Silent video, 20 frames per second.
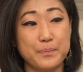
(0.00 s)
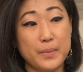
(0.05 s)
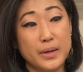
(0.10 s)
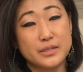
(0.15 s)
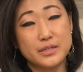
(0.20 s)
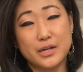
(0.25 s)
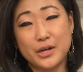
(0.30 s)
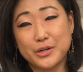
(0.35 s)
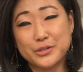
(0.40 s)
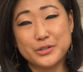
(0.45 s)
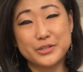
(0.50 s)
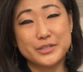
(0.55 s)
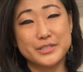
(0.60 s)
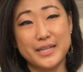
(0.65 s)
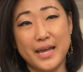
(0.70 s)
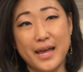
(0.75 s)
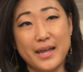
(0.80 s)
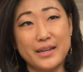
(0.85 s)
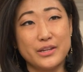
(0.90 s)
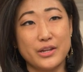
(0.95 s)
My doctor
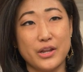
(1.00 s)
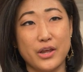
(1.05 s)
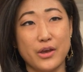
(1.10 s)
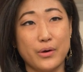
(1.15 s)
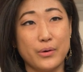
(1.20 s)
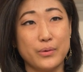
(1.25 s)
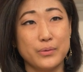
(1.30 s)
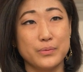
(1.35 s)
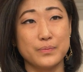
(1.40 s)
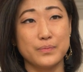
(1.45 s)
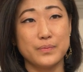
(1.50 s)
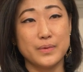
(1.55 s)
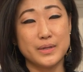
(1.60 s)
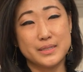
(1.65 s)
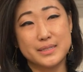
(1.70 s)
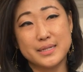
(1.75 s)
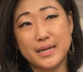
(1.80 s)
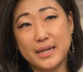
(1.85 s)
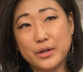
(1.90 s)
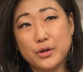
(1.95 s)
said, you know,
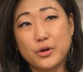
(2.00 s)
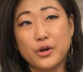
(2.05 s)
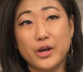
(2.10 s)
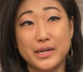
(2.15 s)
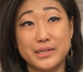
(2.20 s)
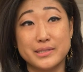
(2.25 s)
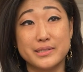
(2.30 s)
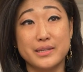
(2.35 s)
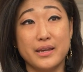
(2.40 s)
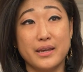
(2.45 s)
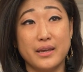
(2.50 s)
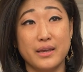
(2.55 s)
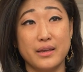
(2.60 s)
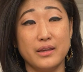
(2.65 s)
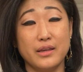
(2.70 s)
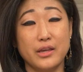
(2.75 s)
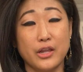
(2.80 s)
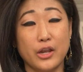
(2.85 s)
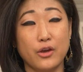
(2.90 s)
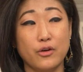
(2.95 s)
it's kind of
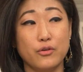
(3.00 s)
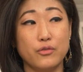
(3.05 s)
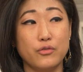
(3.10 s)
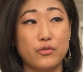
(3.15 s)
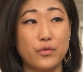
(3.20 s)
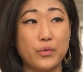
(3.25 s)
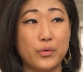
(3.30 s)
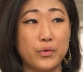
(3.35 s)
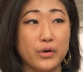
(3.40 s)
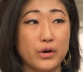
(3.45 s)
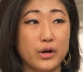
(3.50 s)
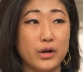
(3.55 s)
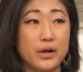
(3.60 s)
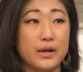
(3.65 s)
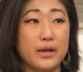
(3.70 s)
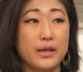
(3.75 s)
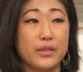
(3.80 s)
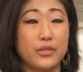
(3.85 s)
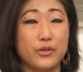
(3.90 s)
crazy, you know, for a